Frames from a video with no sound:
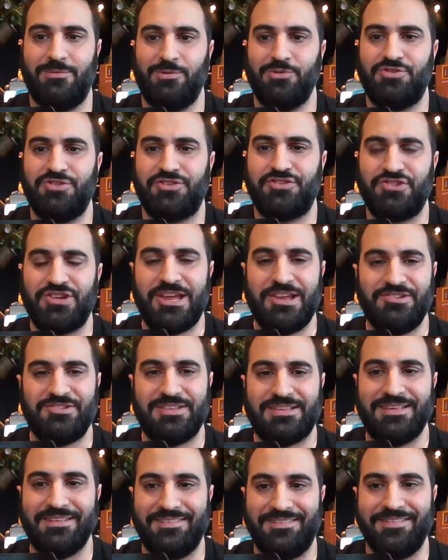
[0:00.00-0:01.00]
We'll just change
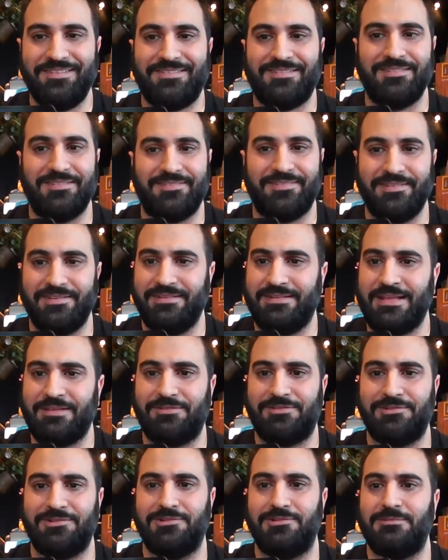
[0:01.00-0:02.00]
the consistency,
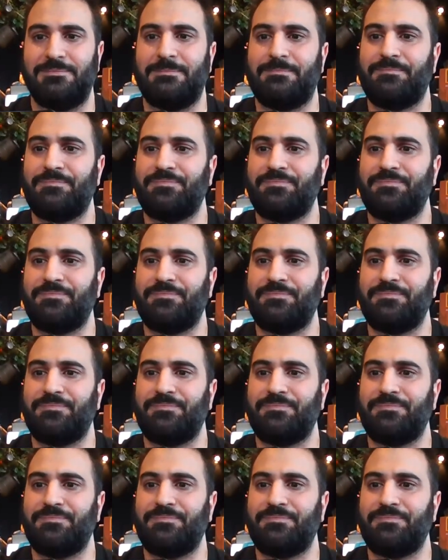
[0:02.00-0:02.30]
that's all.